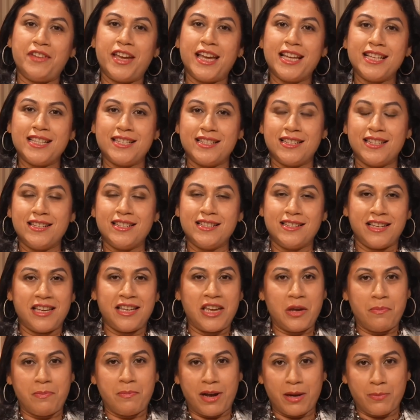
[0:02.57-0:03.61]
XDC
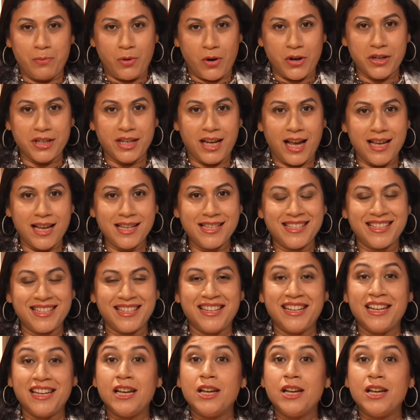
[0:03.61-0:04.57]
APAC Podcast.